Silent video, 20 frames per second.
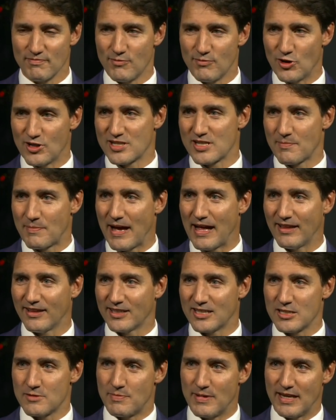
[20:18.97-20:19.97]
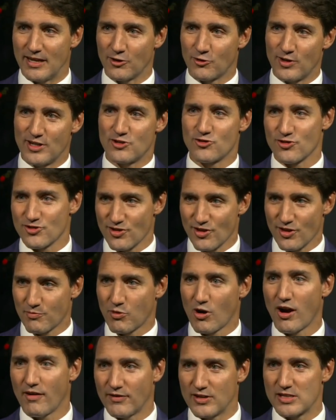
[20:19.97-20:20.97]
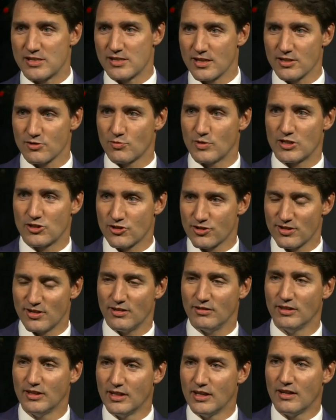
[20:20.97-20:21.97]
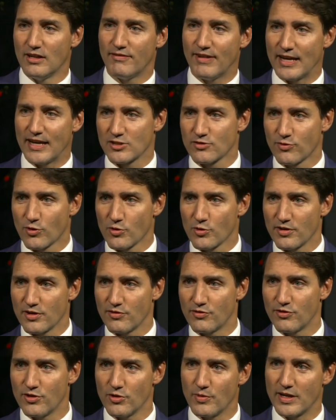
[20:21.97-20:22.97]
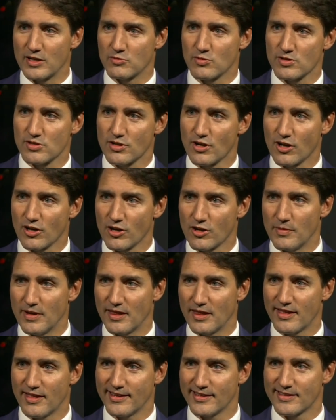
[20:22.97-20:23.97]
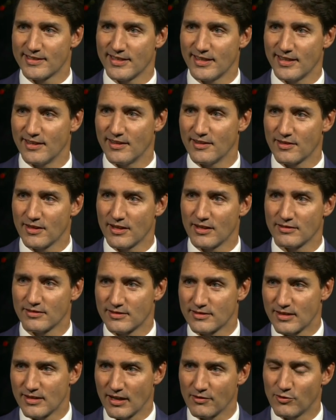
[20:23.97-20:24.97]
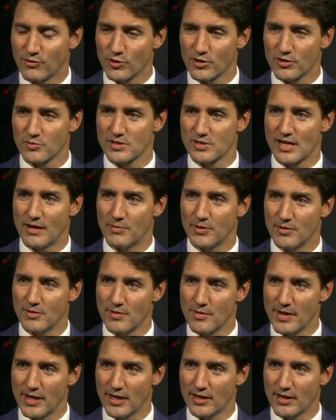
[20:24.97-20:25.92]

municipalities being creatures of the provinces, which, you know, fast forward a few weeks was an argument that Doug Ford was happy to be